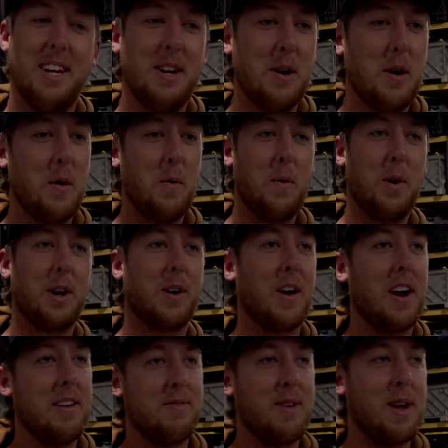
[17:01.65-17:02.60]
yep. what a
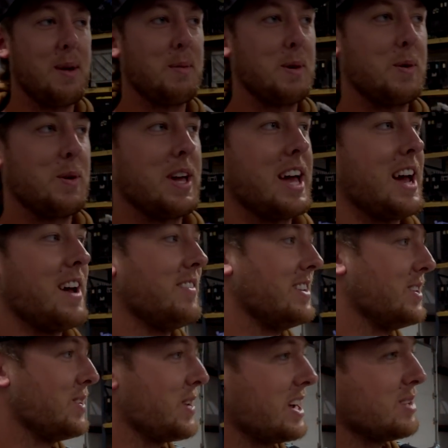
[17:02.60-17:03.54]
great family we
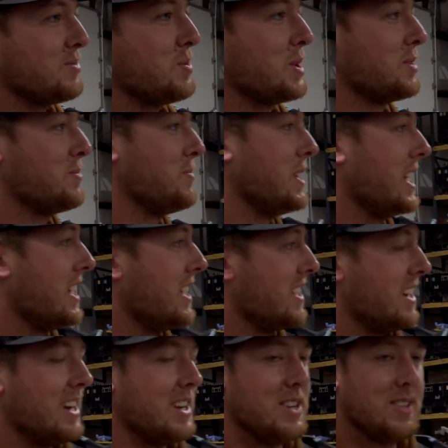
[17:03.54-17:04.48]
have, and you guys built me a,
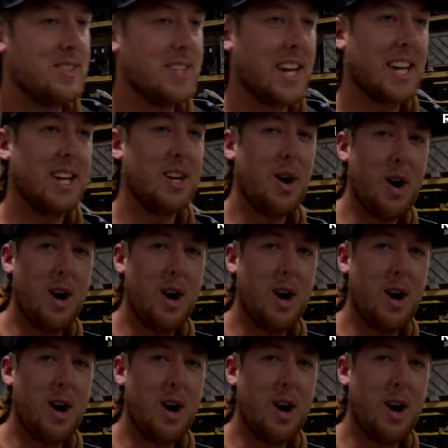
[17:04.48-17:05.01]
a second